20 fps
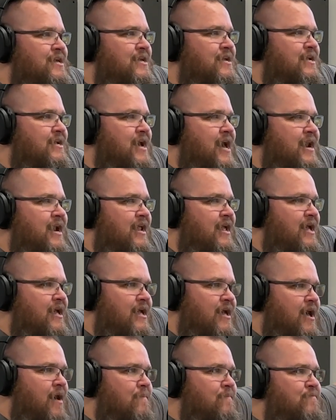kind of
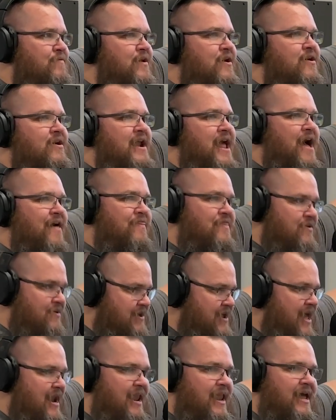up there and out there,
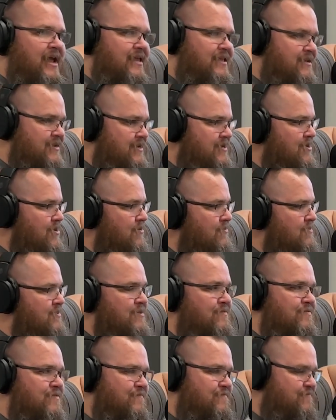kind of like,
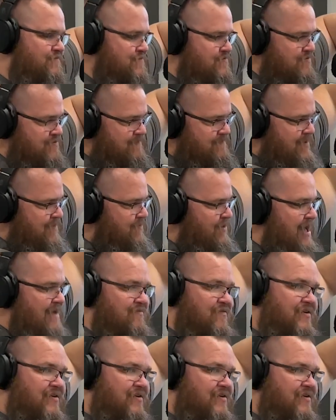the view that people have of